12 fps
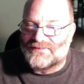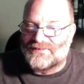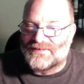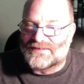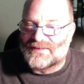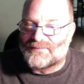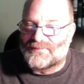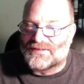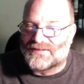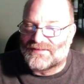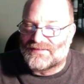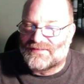What's up
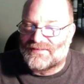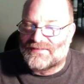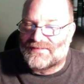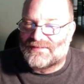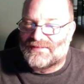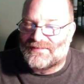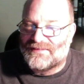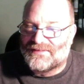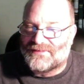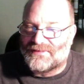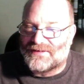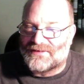with the
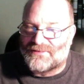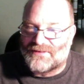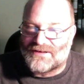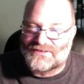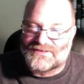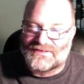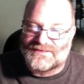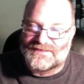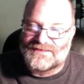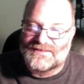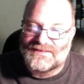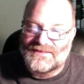20 questions?